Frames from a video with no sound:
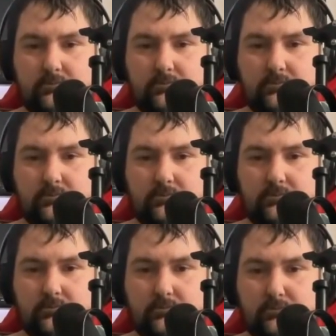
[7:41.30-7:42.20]

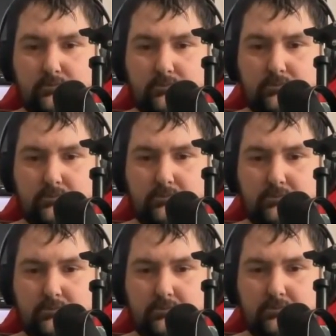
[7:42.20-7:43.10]

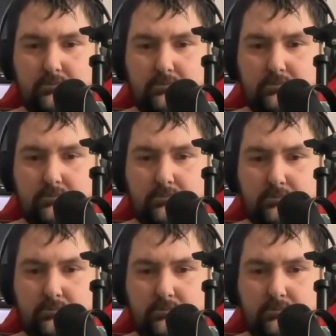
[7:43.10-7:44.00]

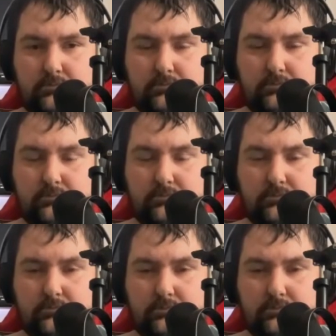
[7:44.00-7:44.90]

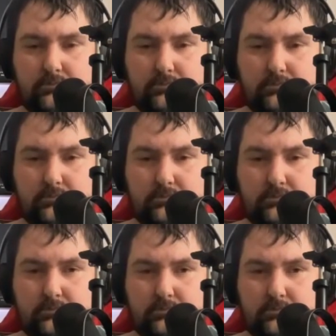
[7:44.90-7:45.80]

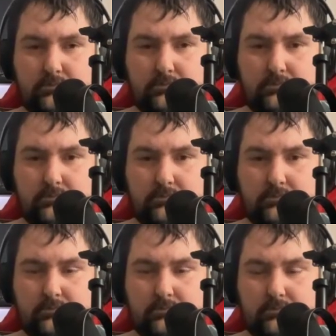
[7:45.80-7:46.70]

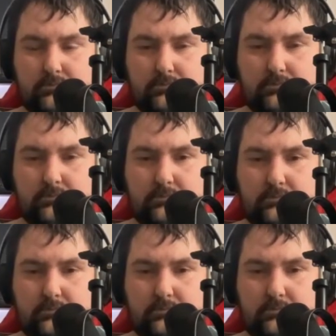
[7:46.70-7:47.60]

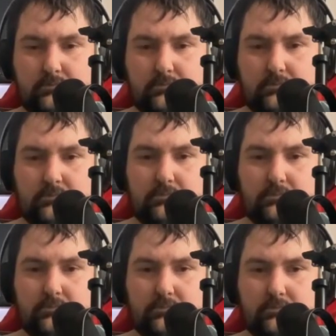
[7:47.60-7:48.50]

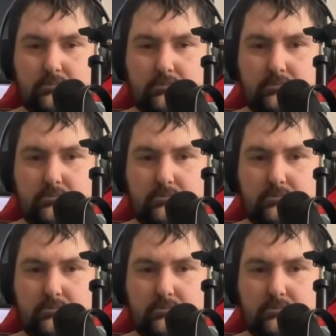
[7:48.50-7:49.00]
The person shown says nothing.